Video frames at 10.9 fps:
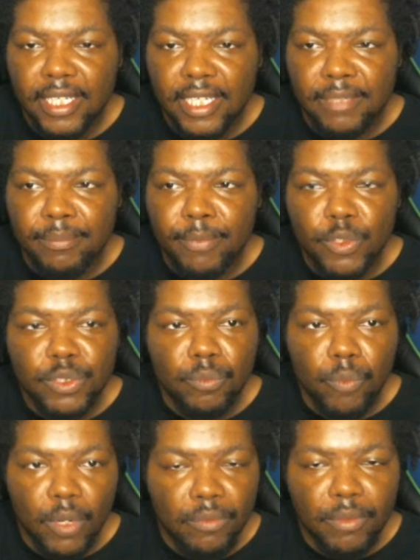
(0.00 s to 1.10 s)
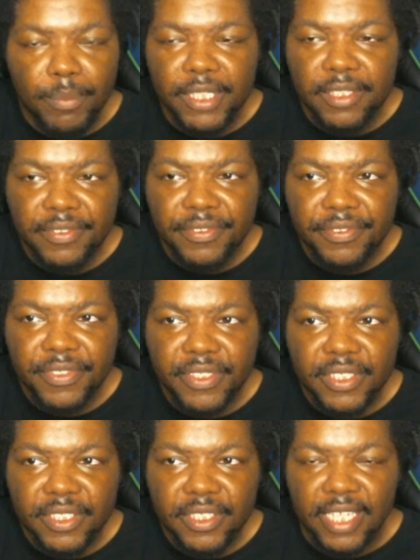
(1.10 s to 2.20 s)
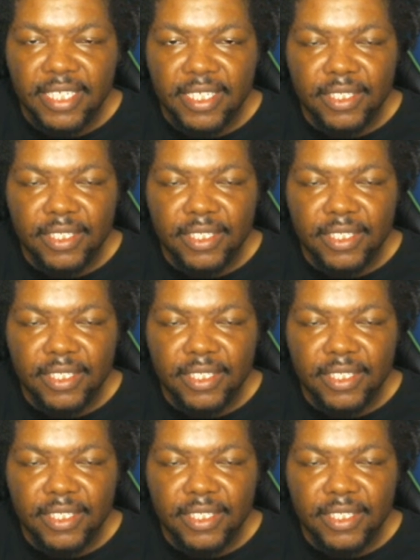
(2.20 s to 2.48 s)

the most Wonder Woman, like